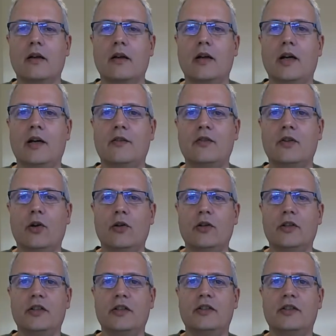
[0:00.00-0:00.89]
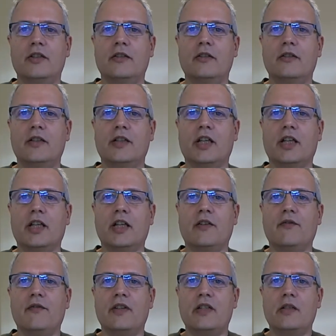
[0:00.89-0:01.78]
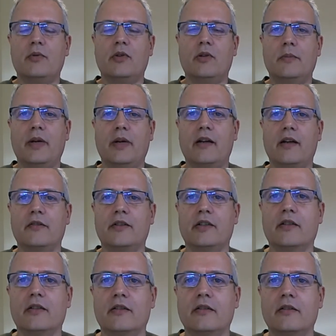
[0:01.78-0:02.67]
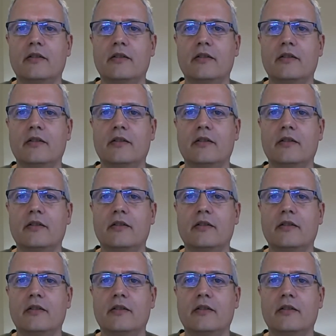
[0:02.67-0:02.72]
I've called it the invisible barrier.